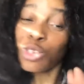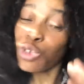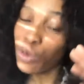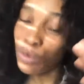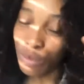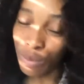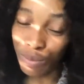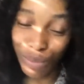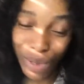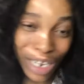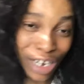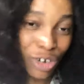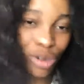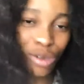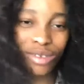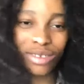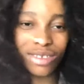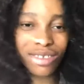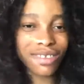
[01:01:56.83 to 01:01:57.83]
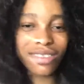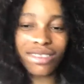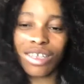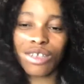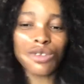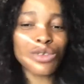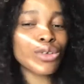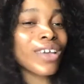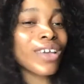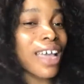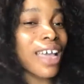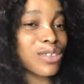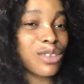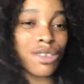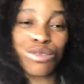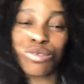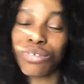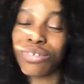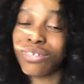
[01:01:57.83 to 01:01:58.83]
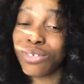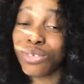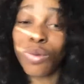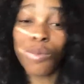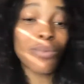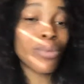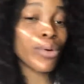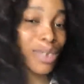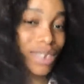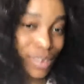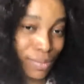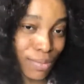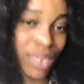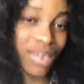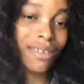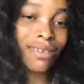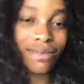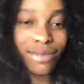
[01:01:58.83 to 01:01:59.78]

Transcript: to being consistent. So you guys need to support me.